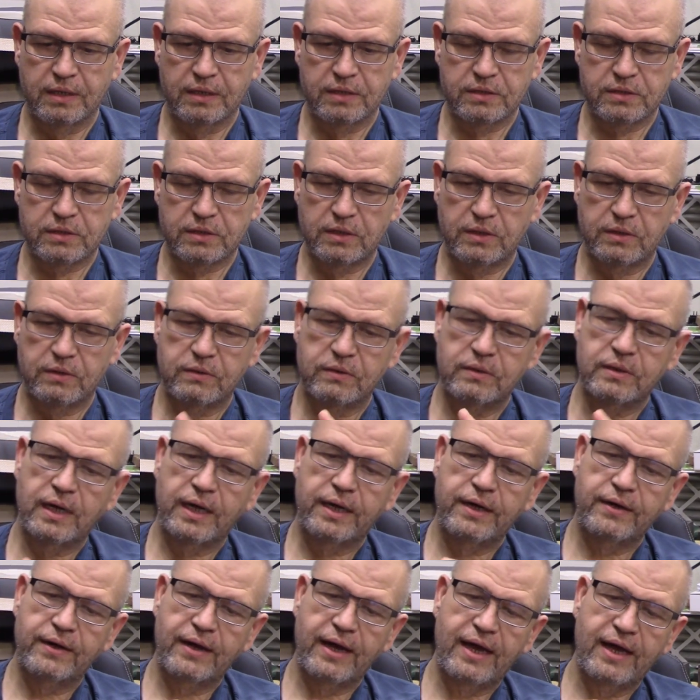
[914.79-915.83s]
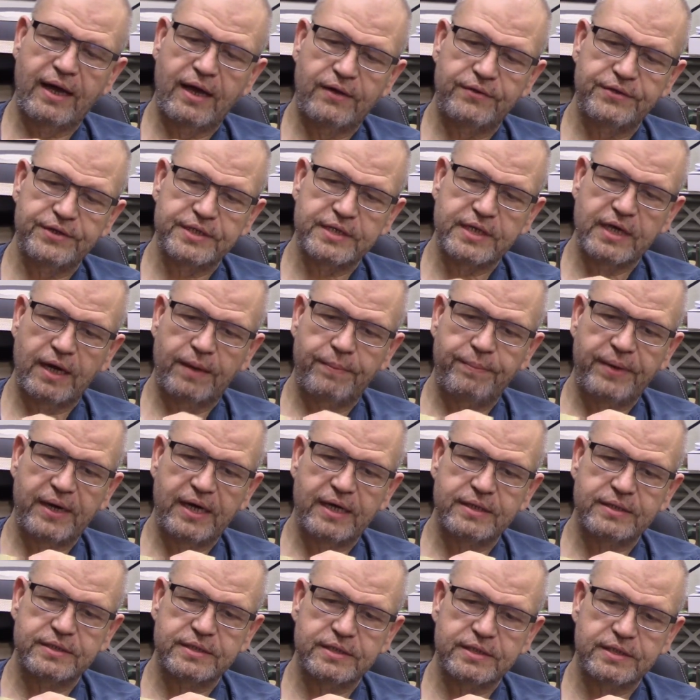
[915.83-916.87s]
So I don't know how this got
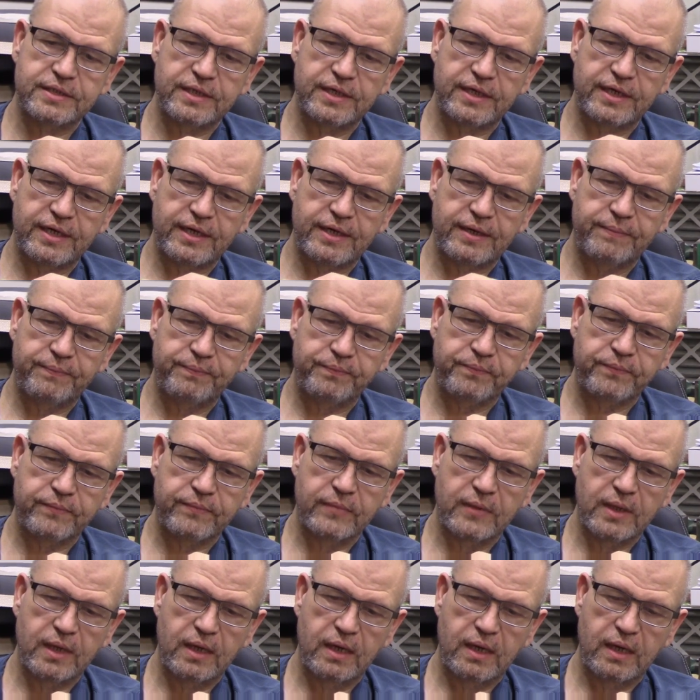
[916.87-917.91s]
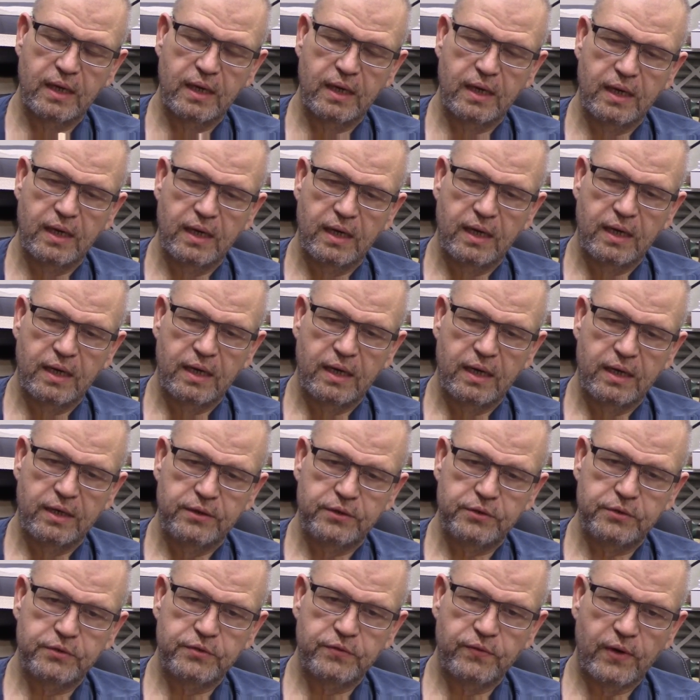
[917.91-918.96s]
past uh,
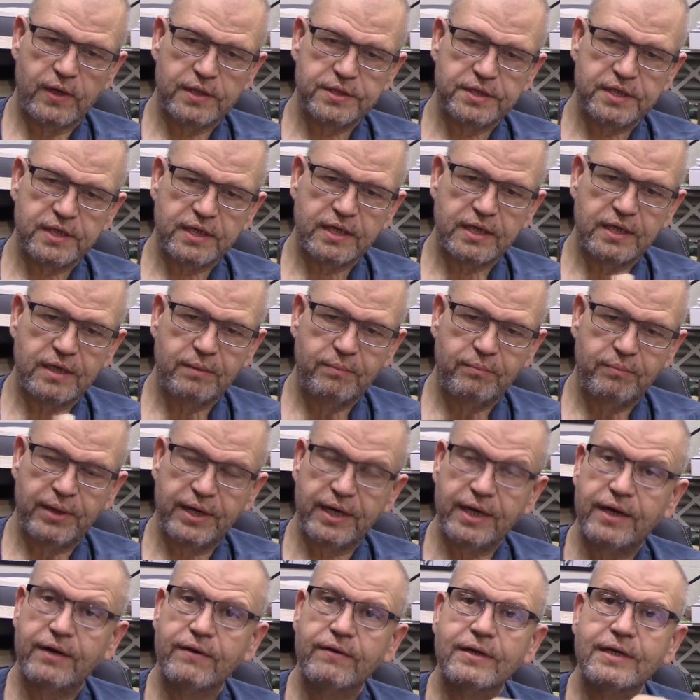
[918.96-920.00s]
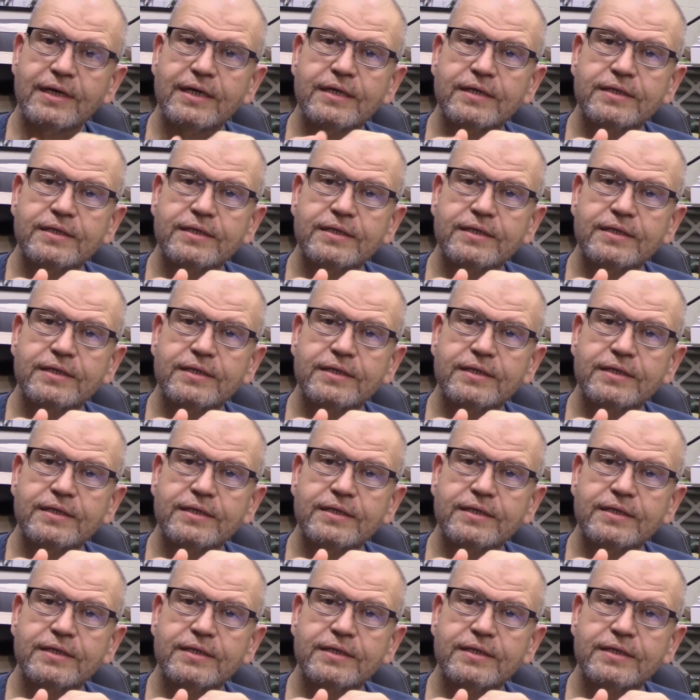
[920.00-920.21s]
Dude Rustica, but here it